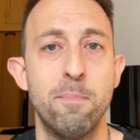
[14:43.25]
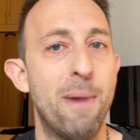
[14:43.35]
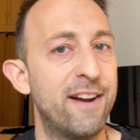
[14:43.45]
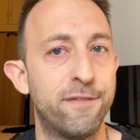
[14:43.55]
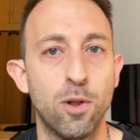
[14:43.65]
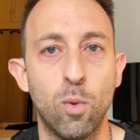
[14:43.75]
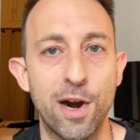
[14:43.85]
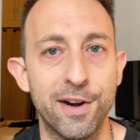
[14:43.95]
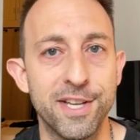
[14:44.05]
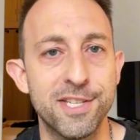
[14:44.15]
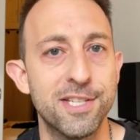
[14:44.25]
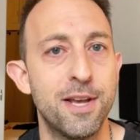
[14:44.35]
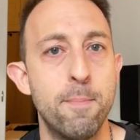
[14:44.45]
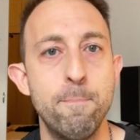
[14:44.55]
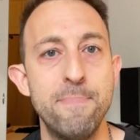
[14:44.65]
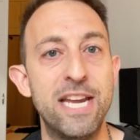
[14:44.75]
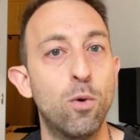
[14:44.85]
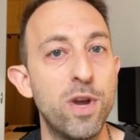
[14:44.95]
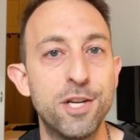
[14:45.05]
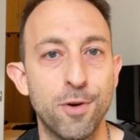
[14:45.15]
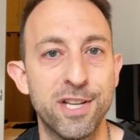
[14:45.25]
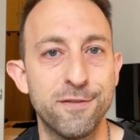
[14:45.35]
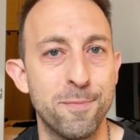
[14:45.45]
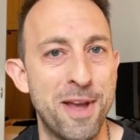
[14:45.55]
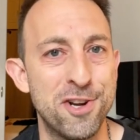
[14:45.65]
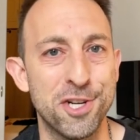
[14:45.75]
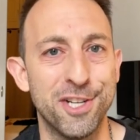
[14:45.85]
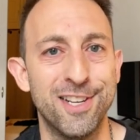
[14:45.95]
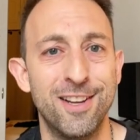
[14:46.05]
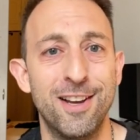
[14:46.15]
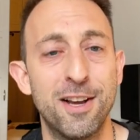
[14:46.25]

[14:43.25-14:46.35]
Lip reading: mindful awareness, me to we transformation,